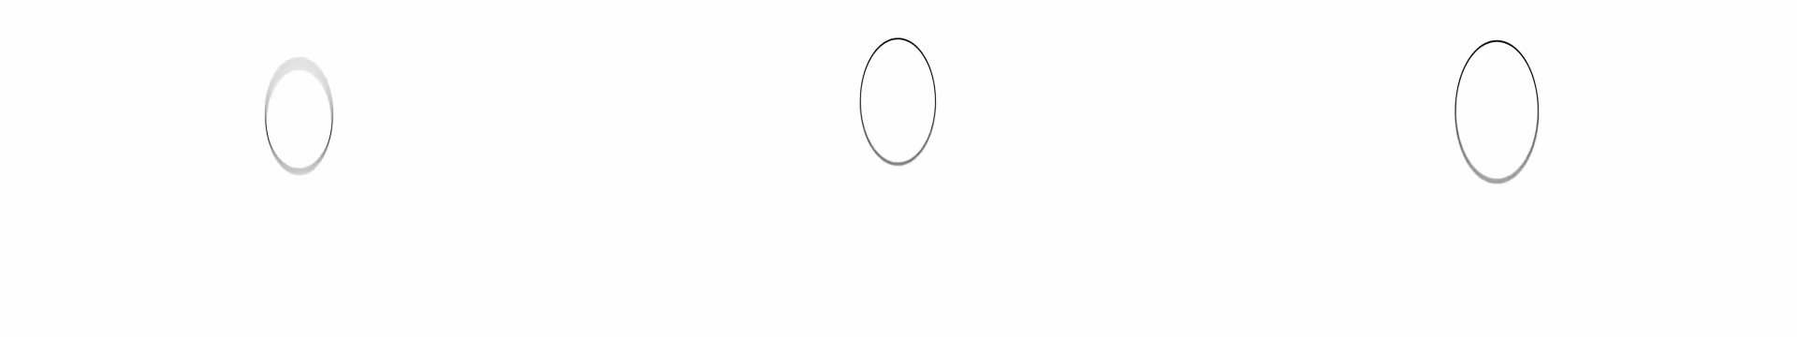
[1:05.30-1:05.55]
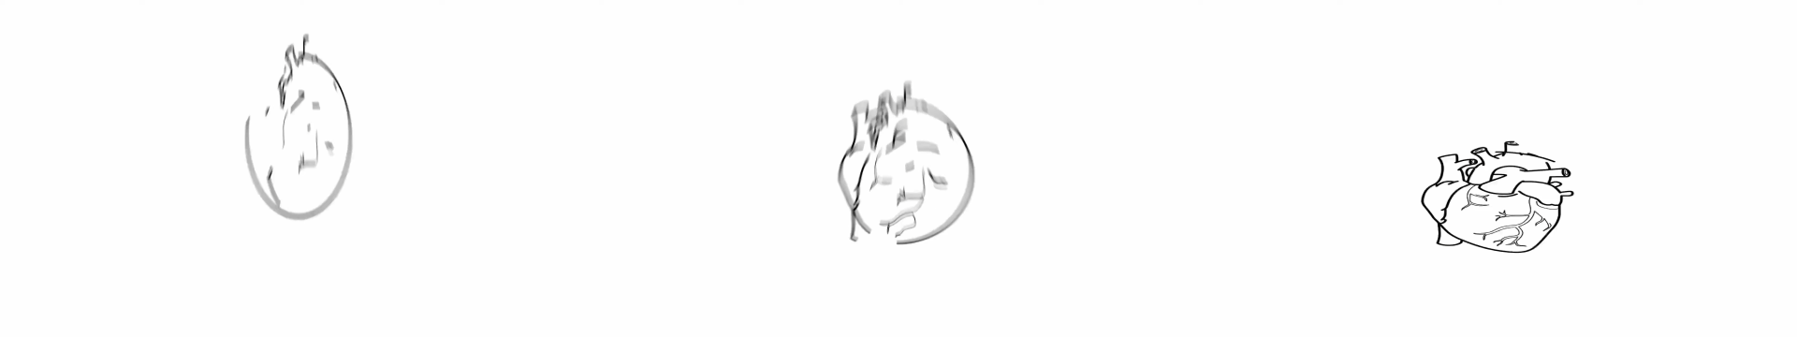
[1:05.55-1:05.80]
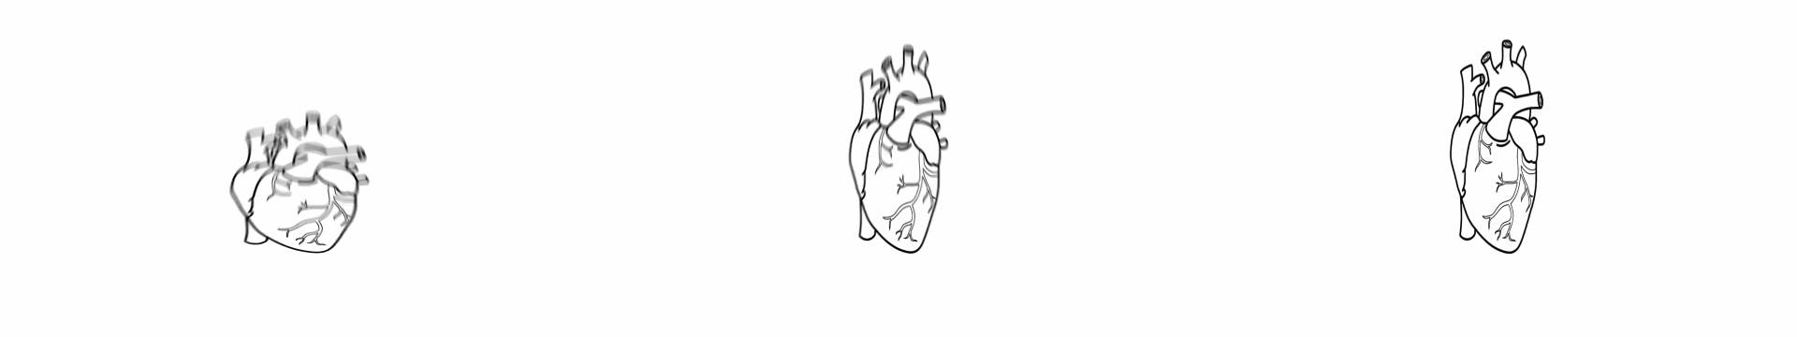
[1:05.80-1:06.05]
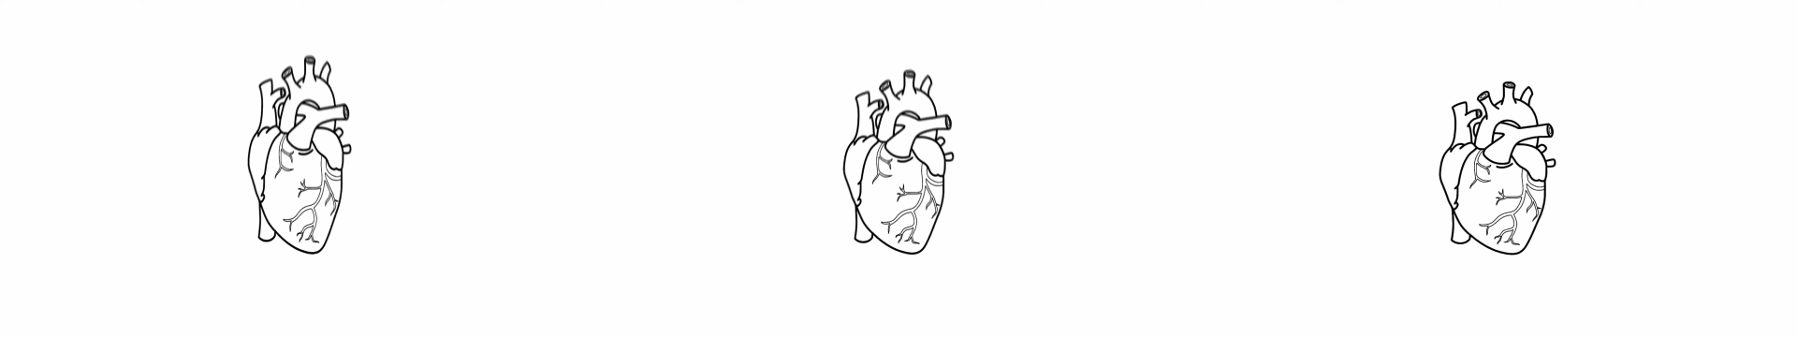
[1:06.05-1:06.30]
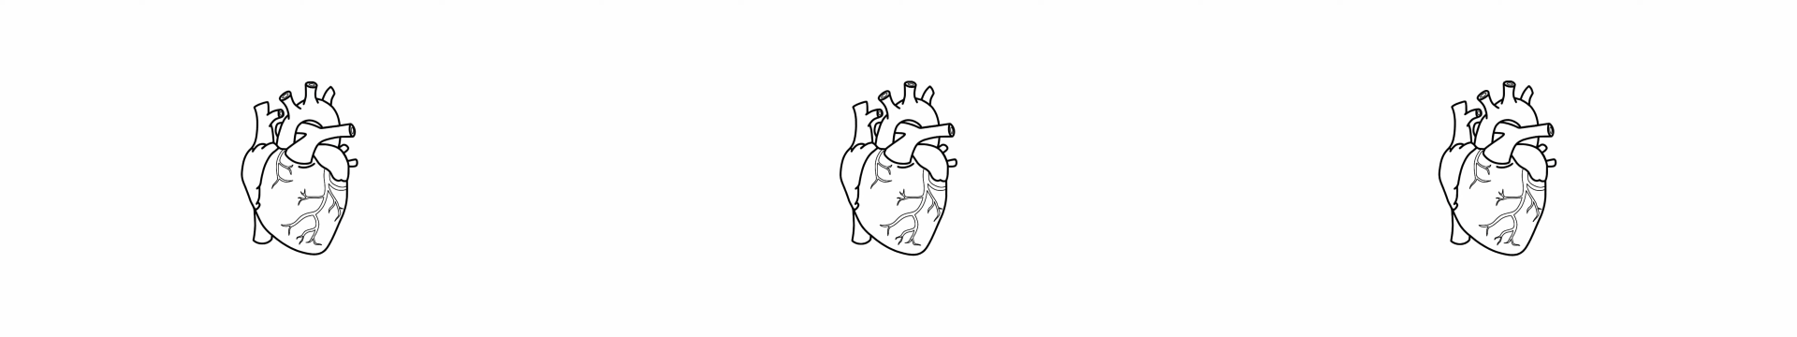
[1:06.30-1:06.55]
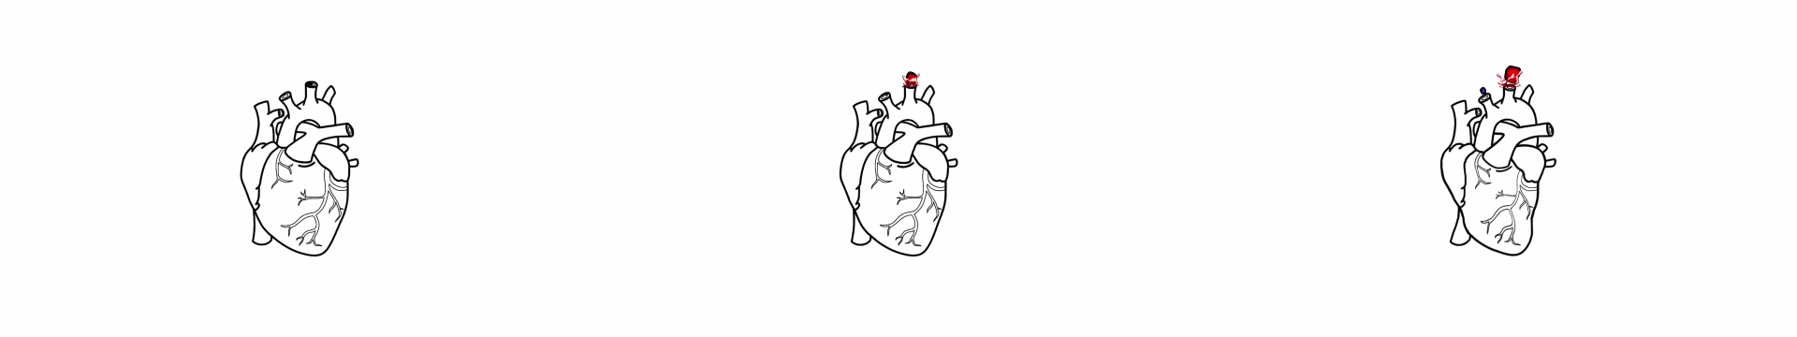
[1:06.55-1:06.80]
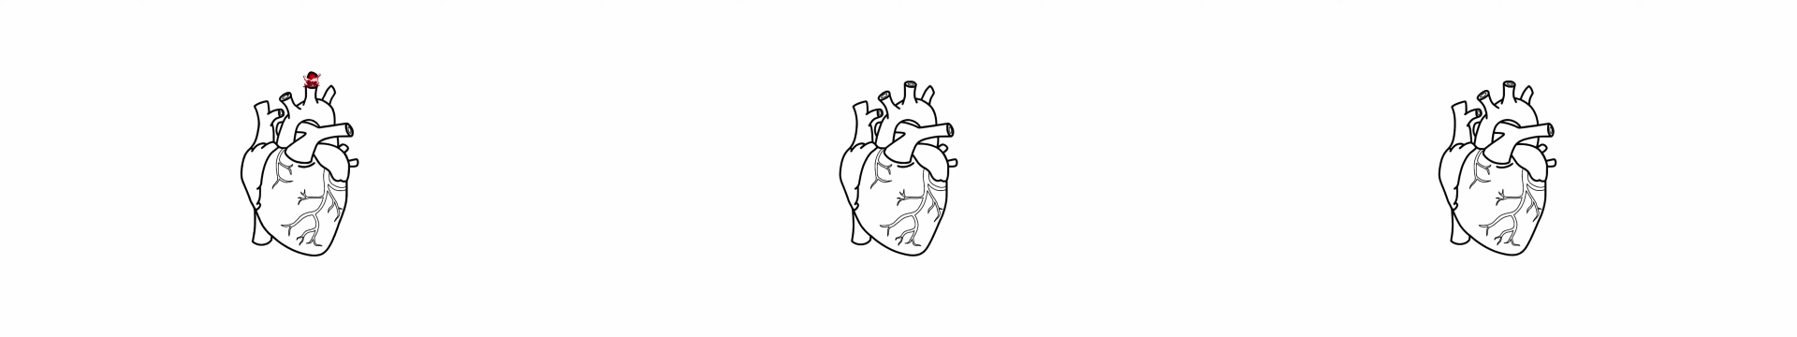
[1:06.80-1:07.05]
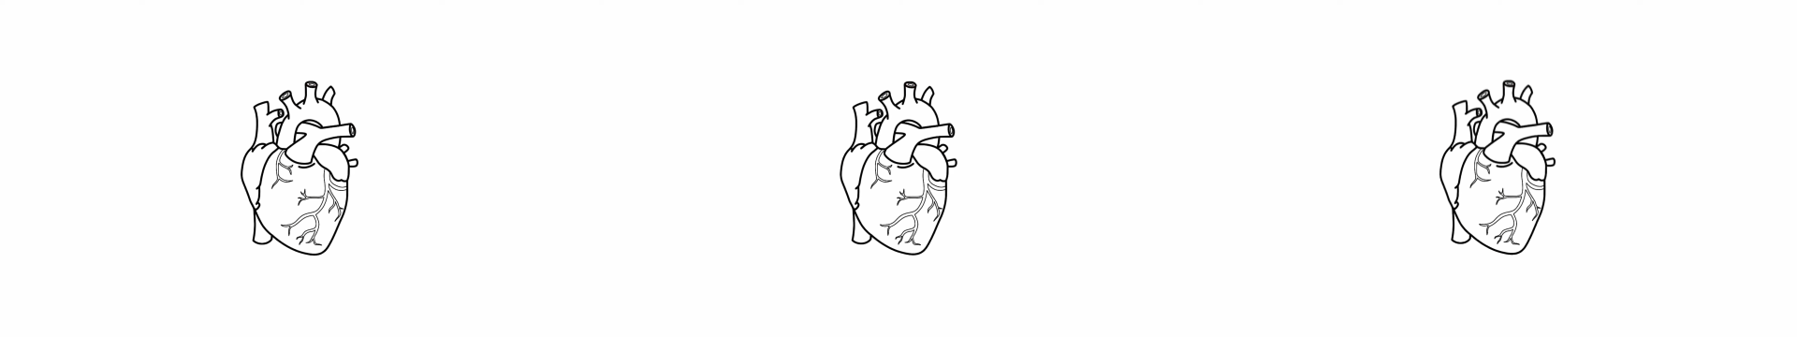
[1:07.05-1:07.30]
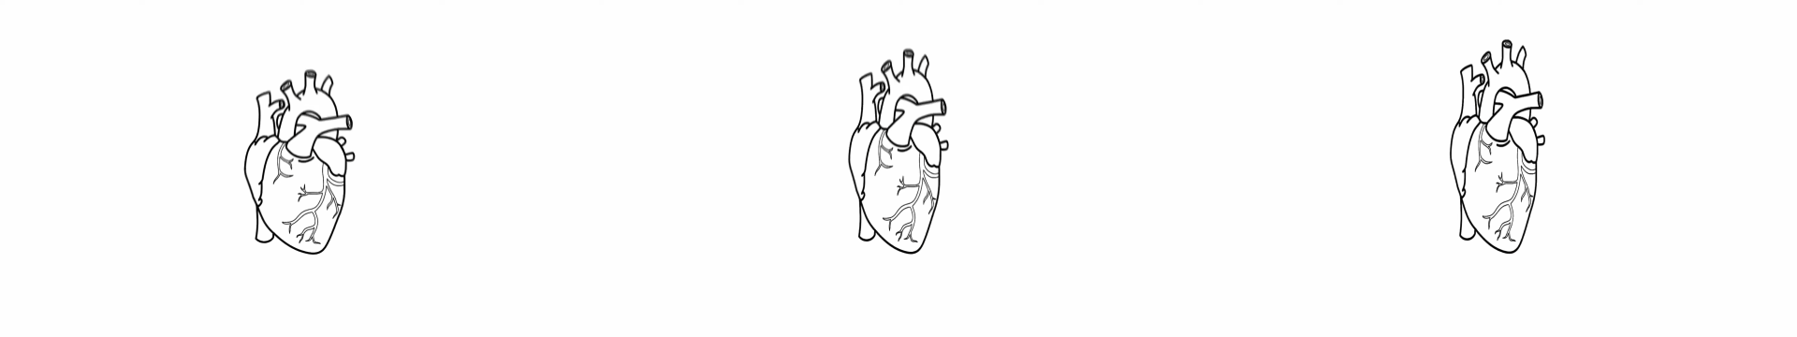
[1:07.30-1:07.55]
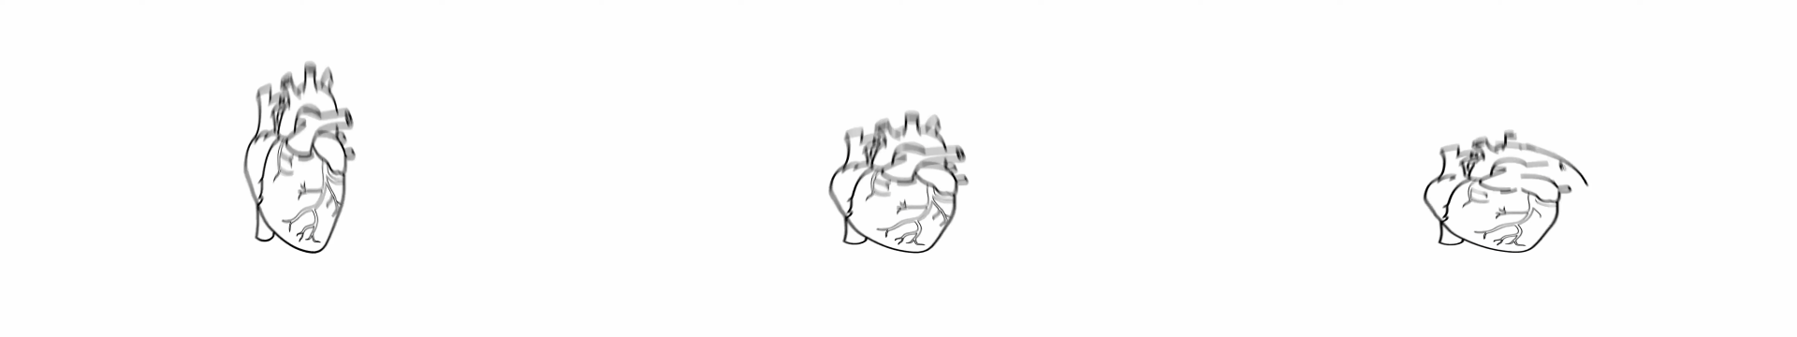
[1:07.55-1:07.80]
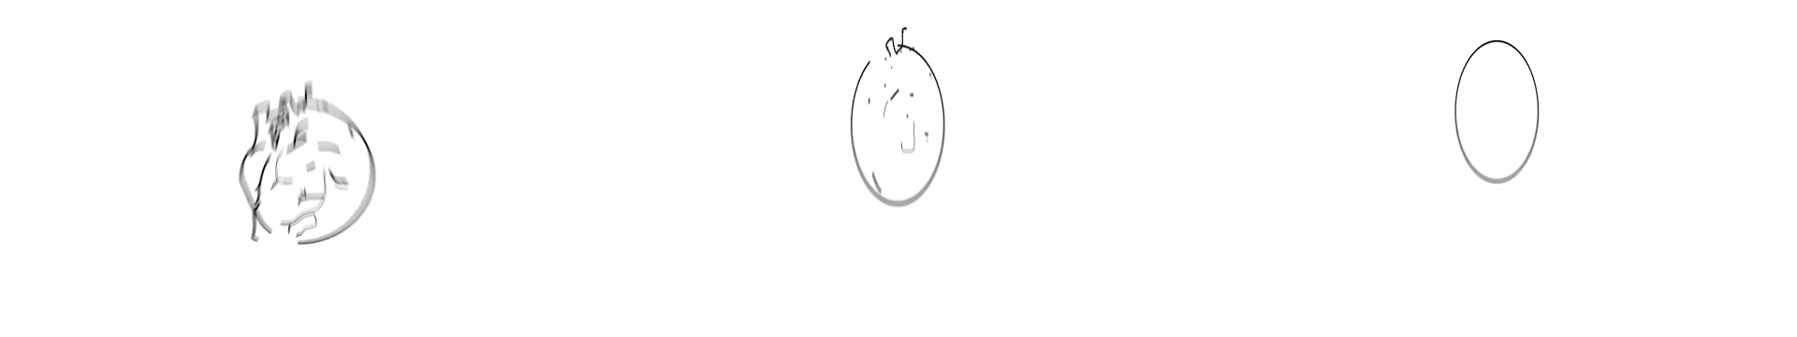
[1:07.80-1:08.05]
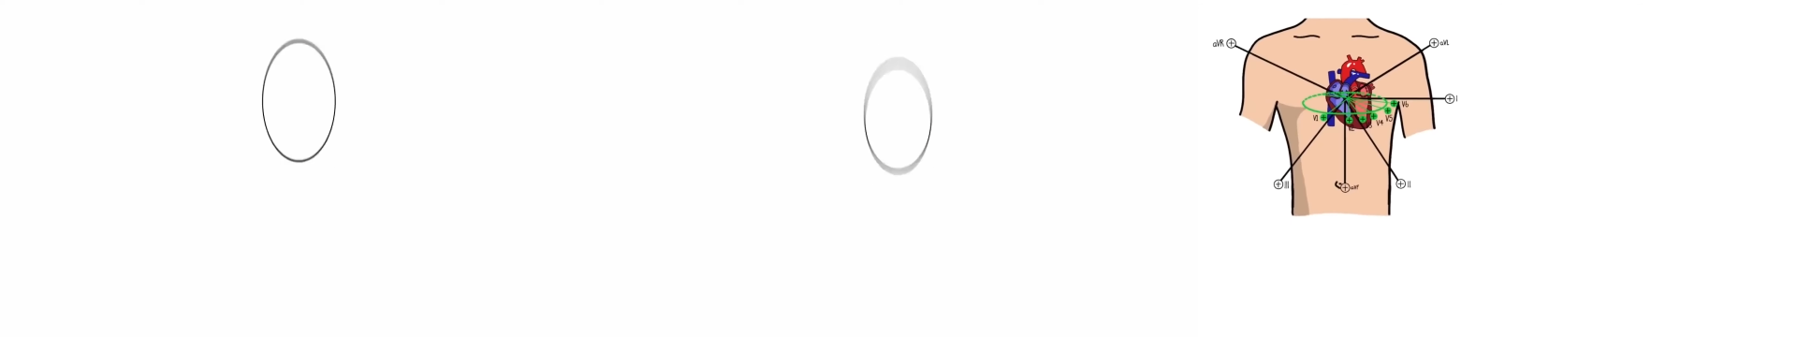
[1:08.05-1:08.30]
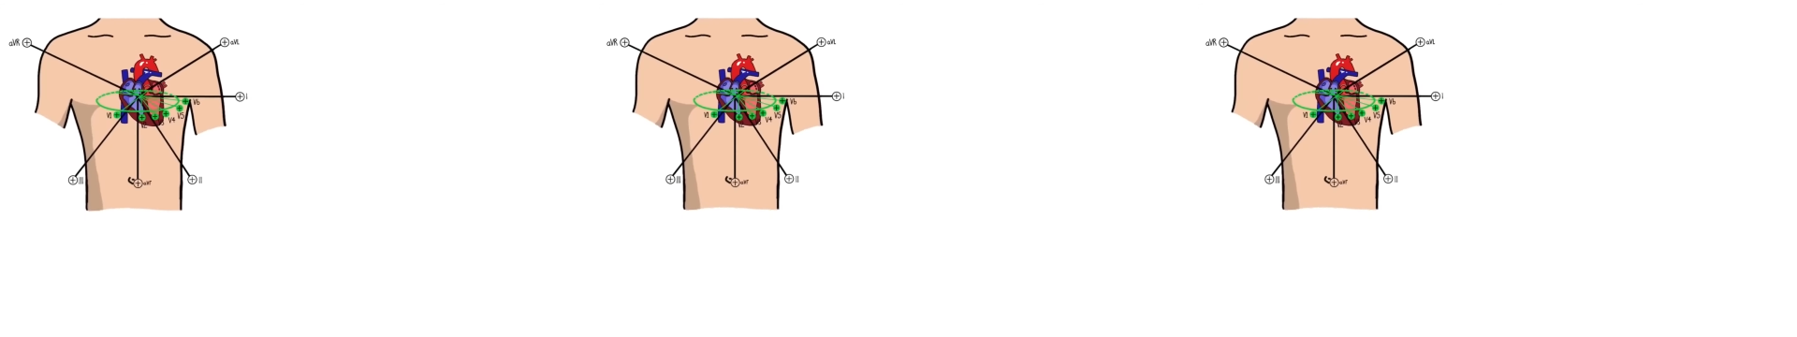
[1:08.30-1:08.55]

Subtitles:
(no speaker visible)